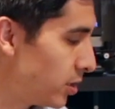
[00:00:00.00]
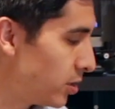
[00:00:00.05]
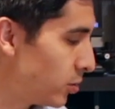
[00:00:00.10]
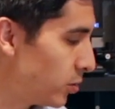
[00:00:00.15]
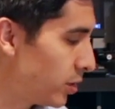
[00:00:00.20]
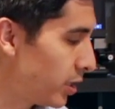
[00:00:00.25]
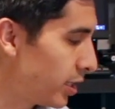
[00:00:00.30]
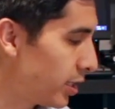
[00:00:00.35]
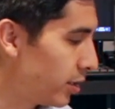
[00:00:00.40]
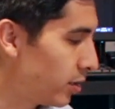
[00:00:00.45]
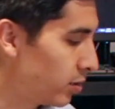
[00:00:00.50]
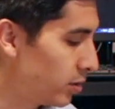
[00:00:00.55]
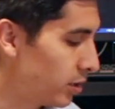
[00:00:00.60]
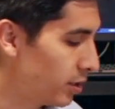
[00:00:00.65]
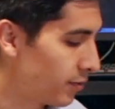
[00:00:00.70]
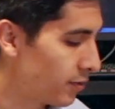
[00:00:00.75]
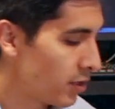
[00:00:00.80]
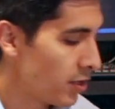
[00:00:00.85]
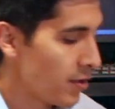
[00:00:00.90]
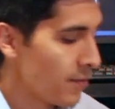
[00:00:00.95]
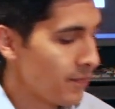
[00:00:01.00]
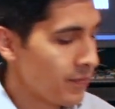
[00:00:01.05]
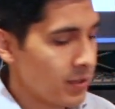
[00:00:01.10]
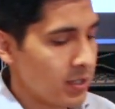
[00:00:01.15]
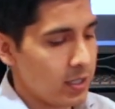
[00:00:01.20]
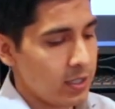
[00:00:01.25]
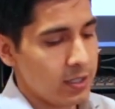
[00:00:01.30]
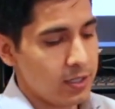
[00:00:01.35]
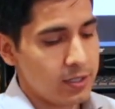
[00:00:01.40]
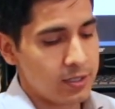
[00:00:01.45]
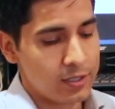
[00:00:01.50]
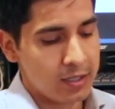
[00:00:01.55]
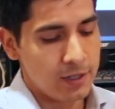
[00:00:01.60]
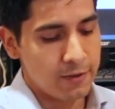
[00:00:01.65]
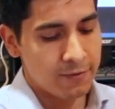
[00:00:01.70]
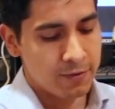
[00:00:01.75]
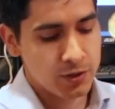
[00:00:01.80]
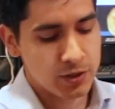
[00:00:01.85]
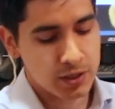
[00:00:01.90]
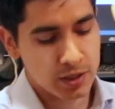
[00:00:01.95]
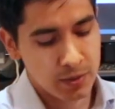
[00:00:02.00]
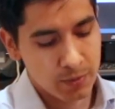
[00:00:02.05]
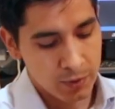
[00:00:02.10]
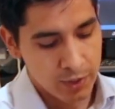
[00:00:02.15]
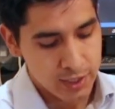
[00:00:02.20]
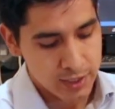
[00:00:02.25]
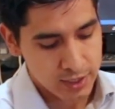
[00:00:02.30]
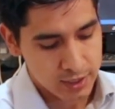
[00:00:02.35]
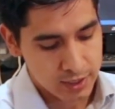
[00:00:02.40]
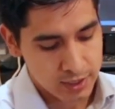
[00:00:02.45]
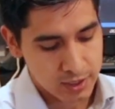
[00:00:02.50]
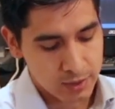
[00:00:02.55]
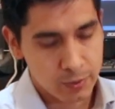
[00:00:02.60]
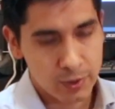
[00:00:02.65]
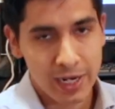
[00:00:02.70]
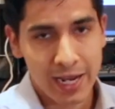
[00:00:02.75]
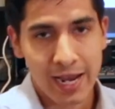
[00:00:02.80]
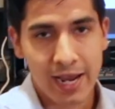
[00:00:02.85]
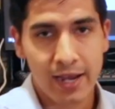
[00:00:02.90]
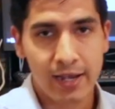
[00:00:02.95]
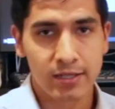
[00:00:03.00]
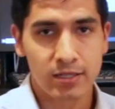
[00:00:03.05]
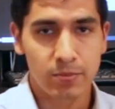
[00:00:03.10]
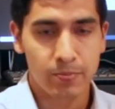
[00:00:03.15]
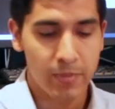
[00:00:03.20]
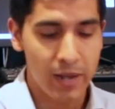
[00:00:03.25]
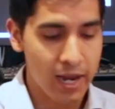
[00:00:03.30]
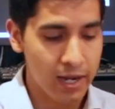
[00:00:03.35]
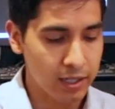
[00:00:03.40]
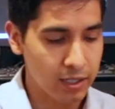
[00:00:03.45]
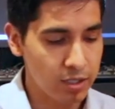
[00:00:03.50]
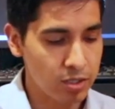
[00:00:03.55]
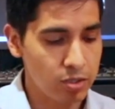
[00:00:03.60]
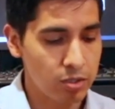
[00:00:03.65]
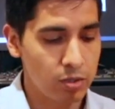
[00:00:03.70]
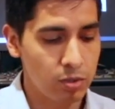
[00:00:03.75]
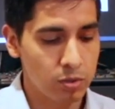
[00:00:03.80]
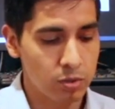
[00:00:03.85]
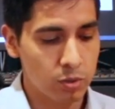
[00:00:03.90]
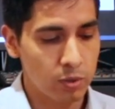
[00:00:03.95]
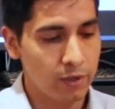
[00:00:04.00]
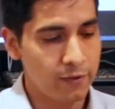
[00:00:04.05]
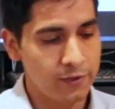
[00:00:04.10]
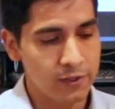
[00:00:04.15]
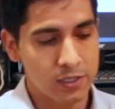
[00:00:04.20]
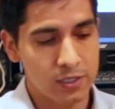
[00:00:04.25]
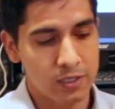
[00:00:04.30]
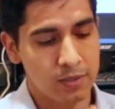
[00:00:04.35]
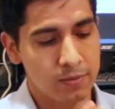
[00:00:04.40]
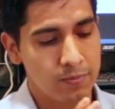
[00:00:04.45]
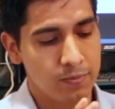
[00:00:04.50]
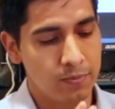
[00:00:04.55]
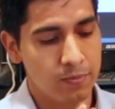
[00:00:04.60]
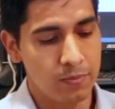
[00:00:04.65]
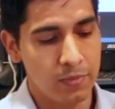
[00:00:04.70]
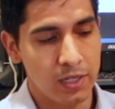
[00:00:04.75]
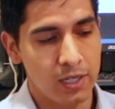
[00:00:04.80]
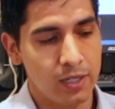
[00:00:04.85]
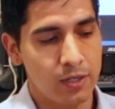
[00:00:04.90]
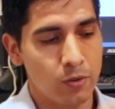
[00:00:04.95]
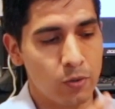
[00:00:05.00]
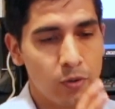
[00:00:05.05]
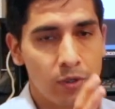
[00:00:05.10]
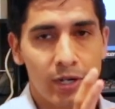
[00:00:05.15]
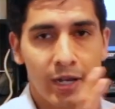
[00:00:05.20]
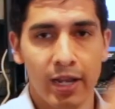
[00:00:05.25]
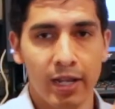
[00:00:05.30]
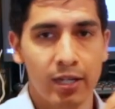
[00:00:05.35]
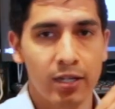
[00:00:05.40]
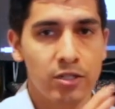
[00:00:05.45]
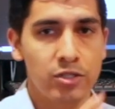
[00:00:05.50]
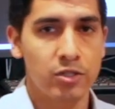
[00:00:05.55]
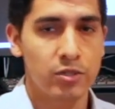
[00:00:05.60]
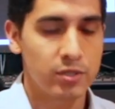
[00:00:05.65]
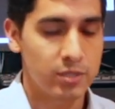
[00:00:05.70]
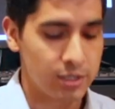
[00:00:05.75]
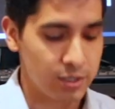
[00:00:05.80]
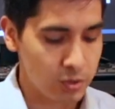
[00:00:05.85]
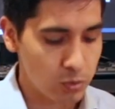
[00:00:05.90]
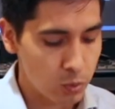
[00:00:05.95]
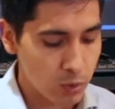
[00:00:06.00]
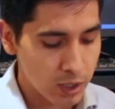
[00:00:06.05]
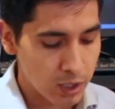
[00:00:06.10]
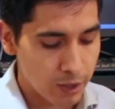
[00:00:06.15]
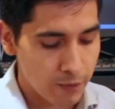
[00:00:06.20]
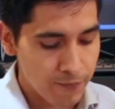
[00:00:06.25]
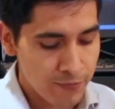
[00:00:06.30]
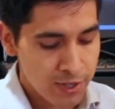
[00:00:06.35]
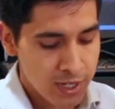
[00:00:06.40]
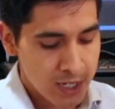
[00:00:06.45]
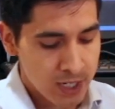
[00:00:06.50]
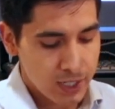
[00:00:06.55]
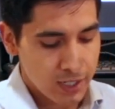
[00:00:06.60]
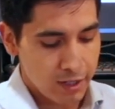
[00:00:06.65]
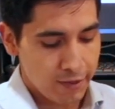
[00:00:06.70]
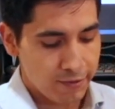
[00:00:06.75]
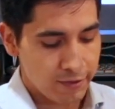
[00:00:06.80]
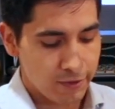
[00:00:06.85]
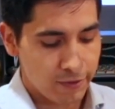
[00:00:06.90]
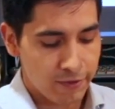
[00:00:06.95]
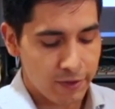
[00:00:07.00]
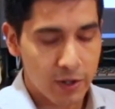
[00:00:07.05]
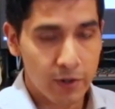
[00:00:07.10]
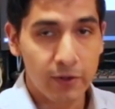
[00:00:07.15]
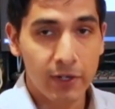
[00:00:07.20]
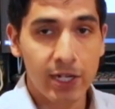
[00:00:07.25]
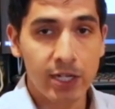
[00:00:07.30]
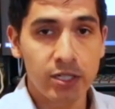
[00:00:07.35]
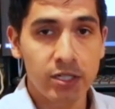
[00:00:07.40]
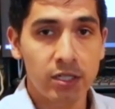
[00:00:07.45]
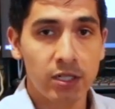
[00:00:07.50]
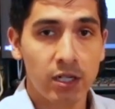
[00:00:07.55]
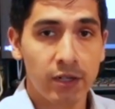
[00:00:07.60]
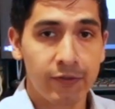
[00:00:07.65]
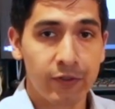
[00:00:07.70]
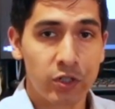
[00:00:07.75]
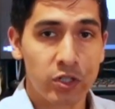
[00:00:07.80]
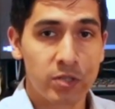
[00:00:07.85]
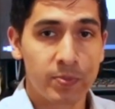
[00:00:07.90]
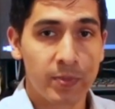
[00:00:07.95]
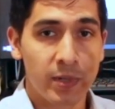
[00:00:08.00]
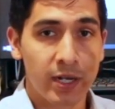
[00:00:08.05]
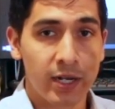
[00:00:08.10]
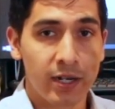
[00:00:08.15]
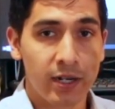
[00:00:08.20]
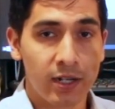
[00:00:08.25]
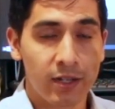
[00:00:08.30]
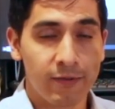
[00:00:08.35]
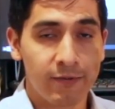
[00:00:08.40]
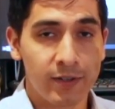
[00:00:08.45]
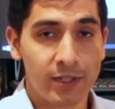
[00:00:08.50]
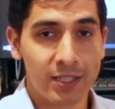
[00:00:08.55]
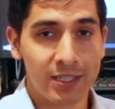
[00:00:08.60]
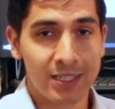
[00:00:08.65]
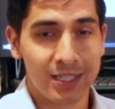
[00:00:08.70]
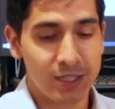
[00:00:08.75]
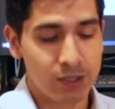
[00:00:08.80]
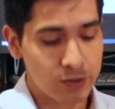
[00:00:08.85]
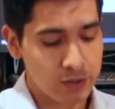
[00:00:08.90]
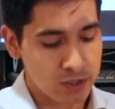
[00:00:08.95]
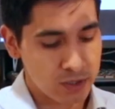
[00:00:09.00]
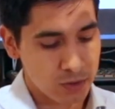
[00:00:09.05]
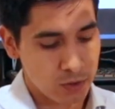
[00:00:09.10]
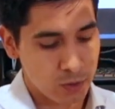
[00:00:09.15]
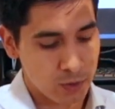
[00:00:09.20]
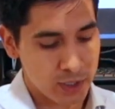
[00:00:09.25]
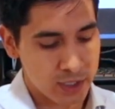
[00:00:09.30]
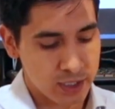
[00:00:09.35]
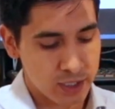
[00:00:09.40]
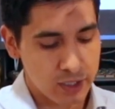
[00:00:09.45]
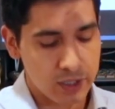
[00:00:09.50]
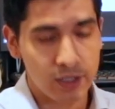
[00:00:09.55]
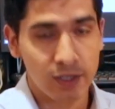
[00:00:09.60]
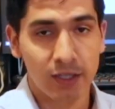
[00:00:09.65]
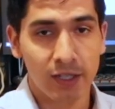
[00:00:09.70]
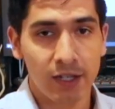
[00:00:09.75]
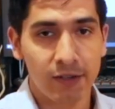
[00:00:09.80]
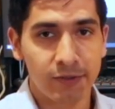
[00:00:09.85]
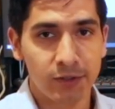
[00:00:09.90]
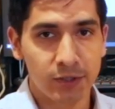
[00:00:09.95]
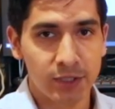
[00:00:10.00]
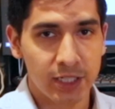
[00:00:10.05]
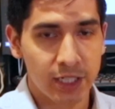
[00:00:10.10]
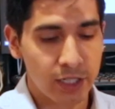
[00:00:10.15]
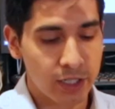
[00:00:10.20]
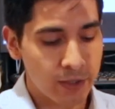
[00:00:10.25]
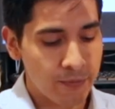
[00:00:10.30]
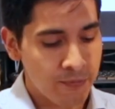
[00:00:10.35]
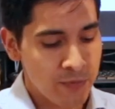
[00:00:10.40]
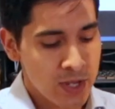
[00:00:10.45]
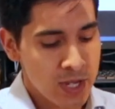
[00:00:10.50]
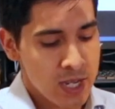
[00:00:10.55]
doing a heel lift is if for some reason someone has back issues or even some mid or neck issues as well, if the foundation of your spine, if it tilts or it's unleveled here,